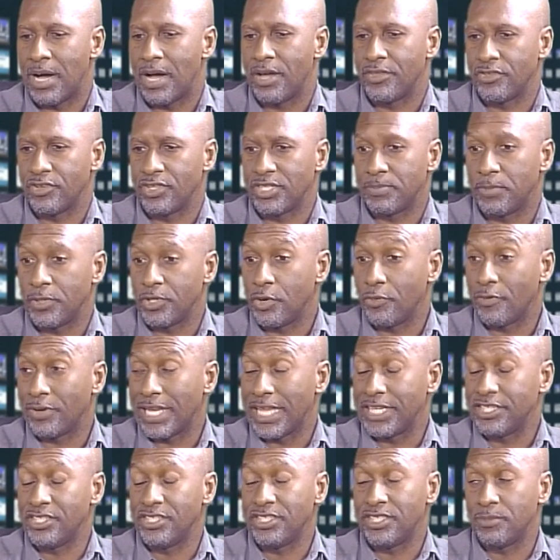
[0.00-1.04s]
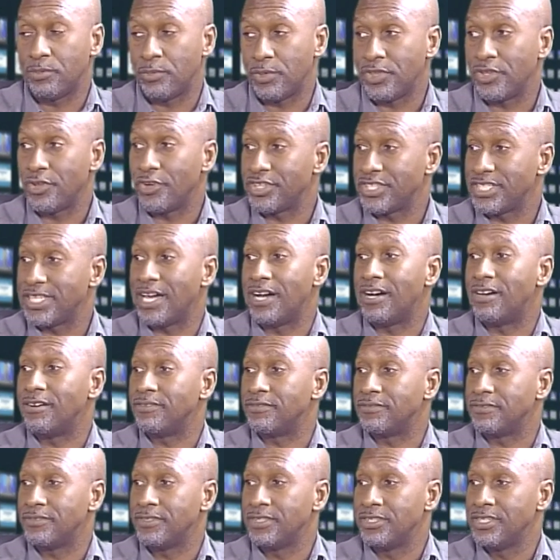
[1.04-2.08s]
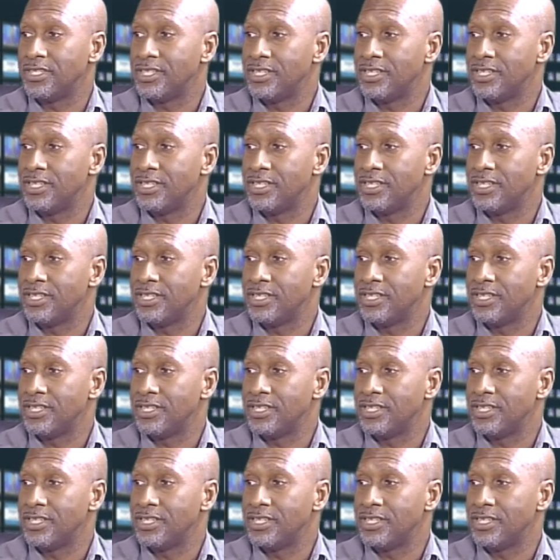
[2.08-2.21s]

others, but your relationship with yourself.